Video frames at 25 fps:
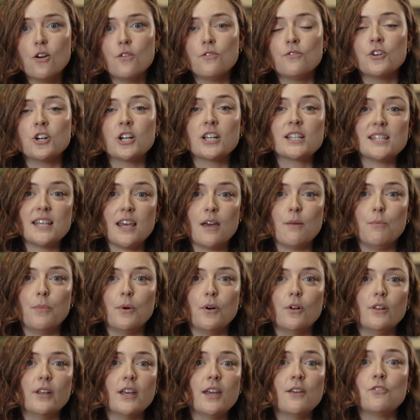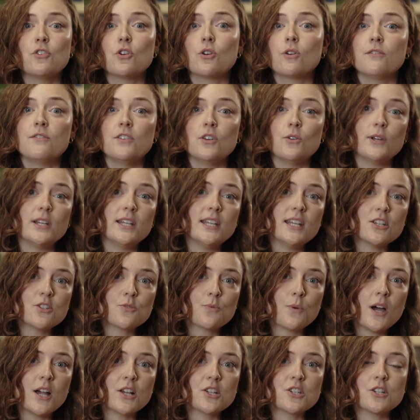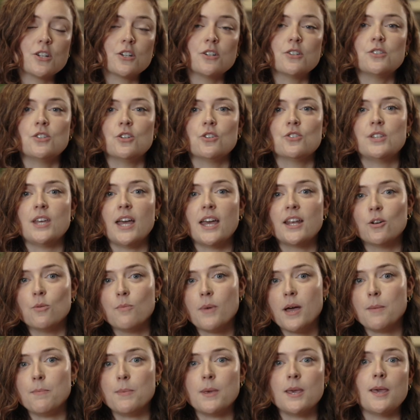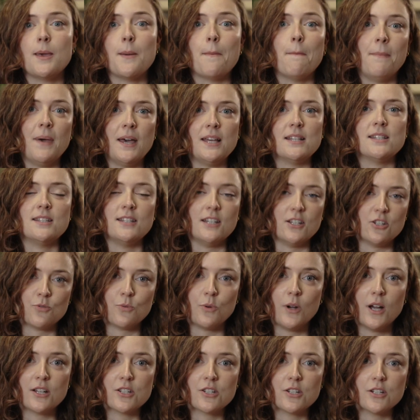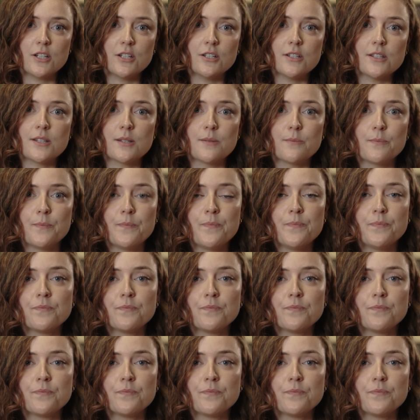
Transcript: For example, if you're reviewing dishwashers, your title might be Best Dishwashers.